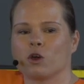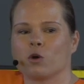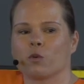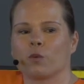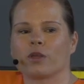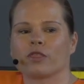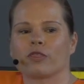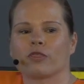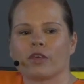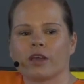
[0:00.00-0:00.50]

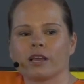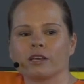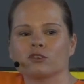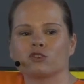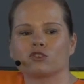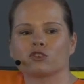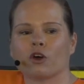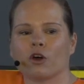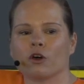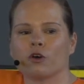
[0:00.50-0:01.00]
When
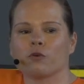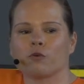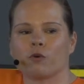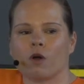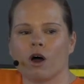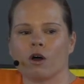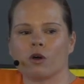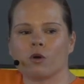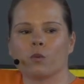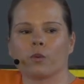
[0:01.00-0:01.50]
things go
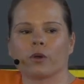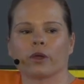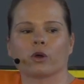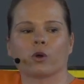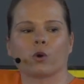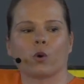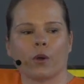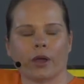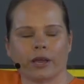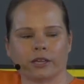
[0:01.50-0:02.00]
wrong, we're
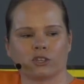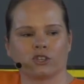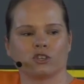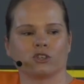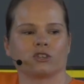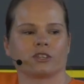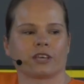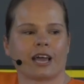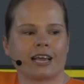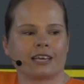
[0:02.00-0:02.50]
quick to
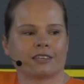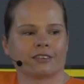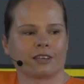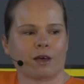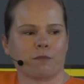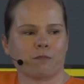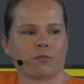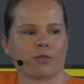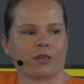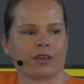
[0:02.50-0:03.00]
say
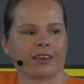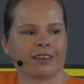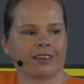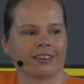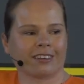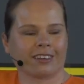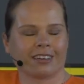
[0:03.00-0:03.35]
something,